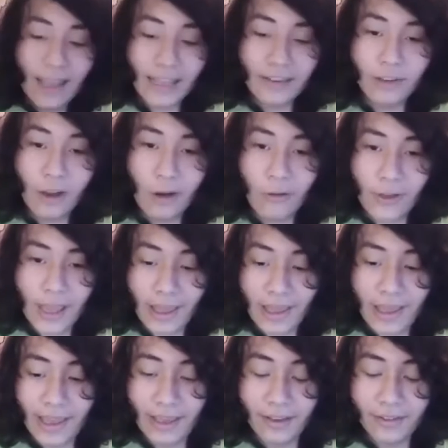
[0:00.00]
It's
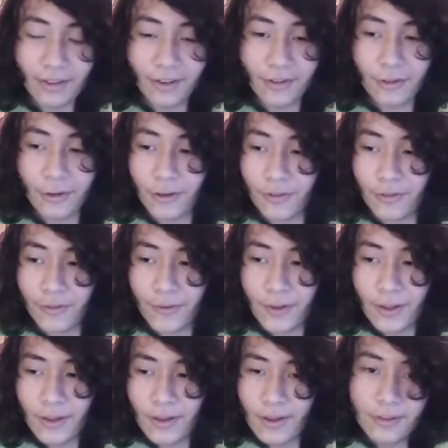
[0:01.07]
okay to sort of
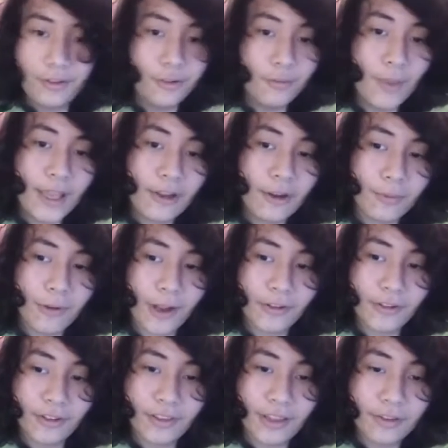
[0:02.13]
do maker
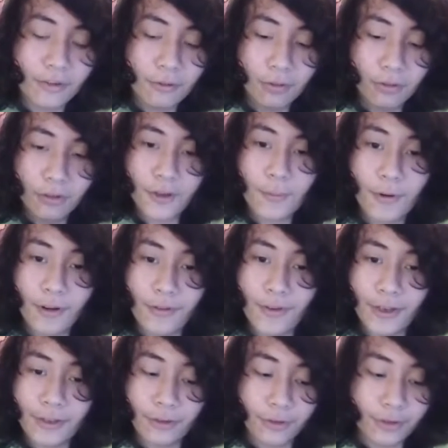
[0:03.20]
projects that don't look
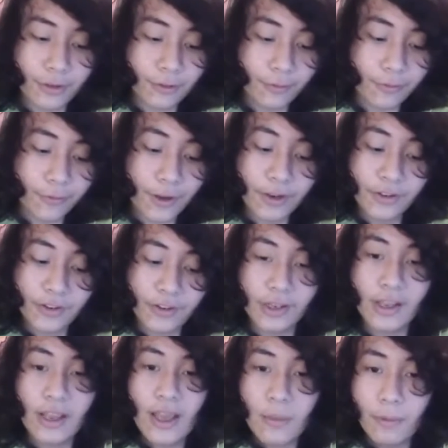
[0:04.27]
perfect or don't
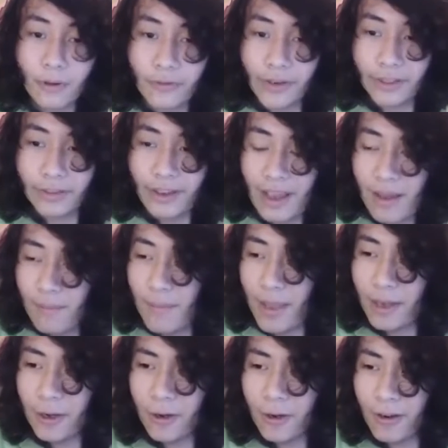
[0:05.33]
function perfect.
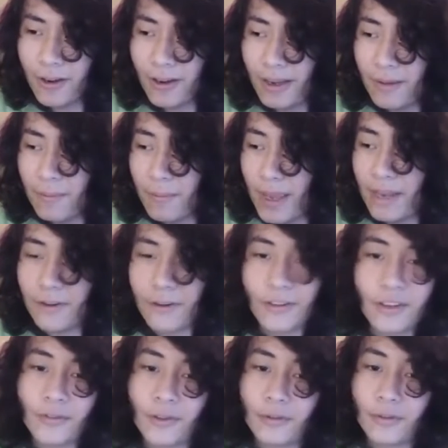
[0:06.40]
Maker
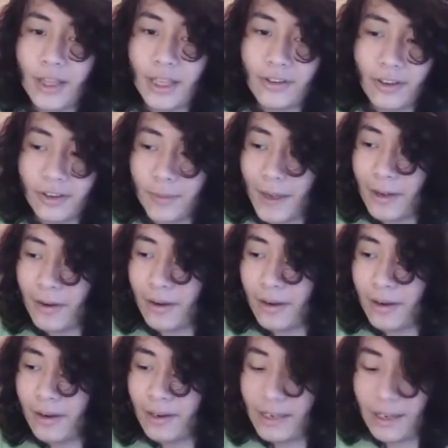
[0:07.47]
stuff is really just about,
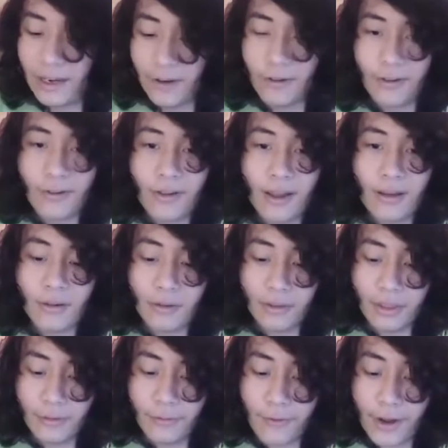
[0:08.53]
you know,
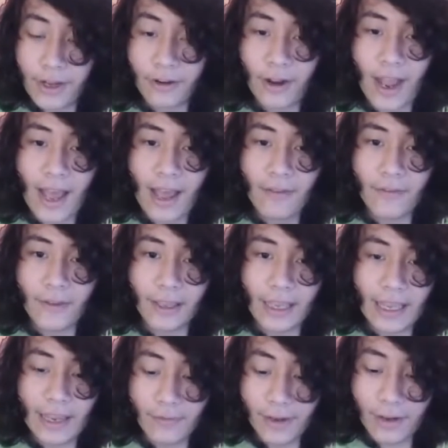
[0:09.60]
the fun you're having.
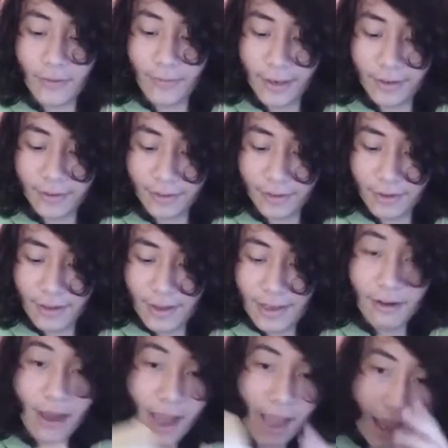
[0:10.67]
Even if it's,
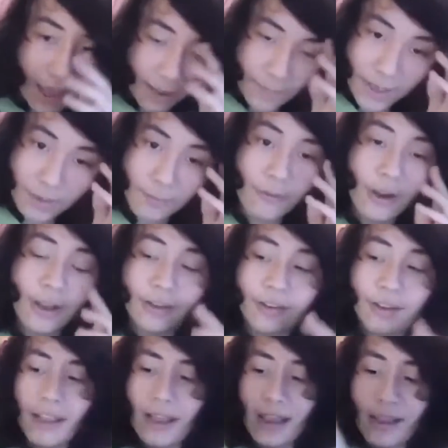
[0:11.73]
you know, I made a
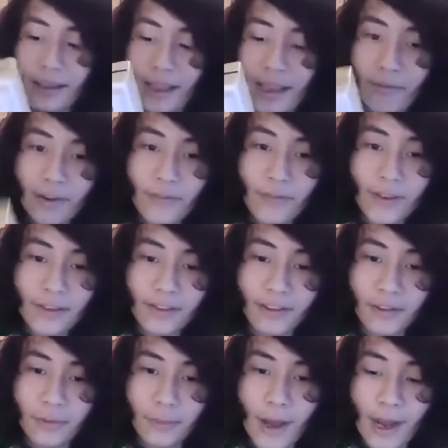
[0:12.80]
point, even if it's a
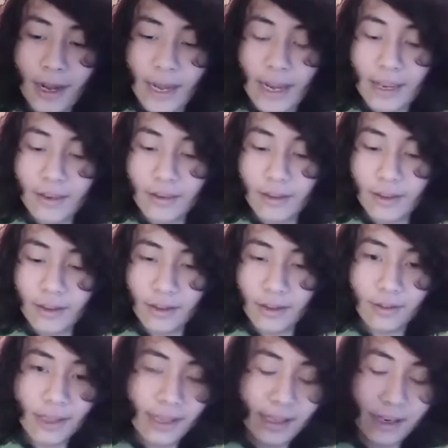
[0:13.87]
spot in the,
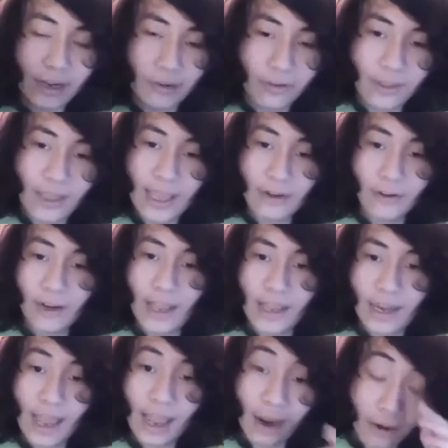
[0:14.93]
like, you know, the
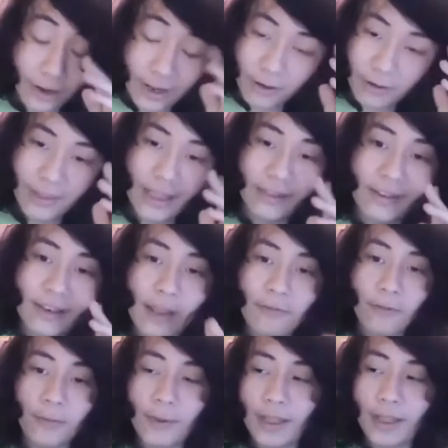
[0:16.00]
internet area that's
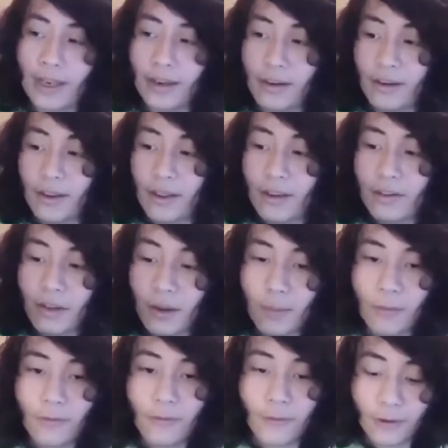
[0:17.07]
never been done
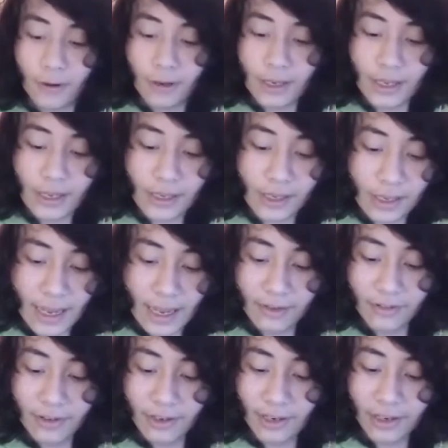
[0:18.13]
before.
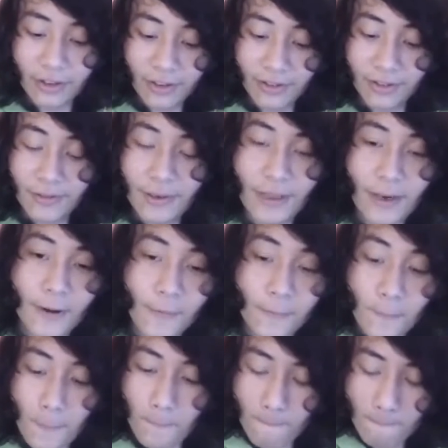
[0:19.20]
It just, you
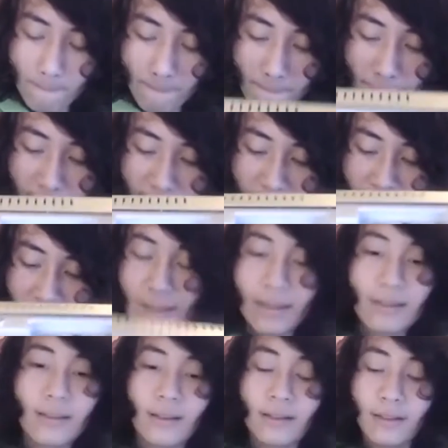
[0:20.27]

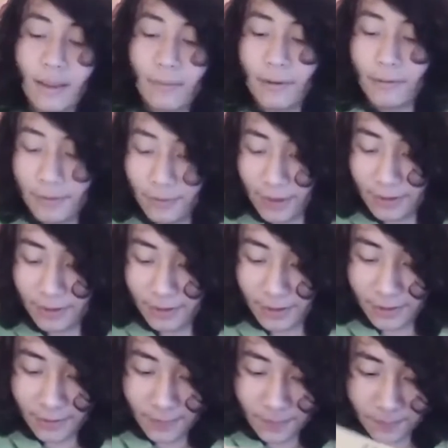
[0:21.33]
know, let me rephrase
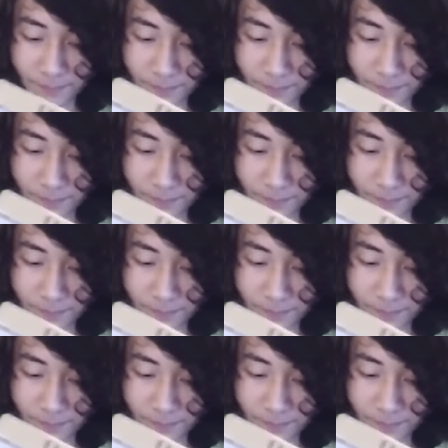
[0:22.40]
this.